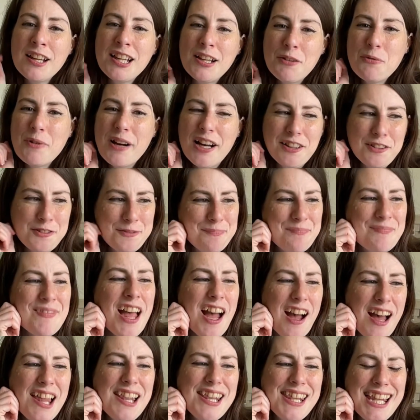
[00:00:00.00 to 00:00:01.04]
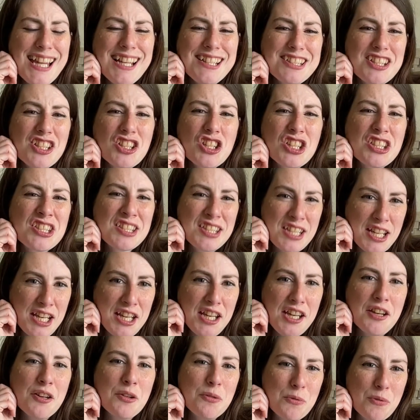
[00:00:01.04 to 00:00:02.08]
well, let's just
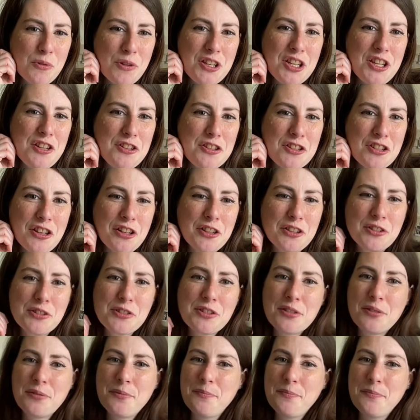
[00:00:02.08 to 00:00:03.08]
see what you chose.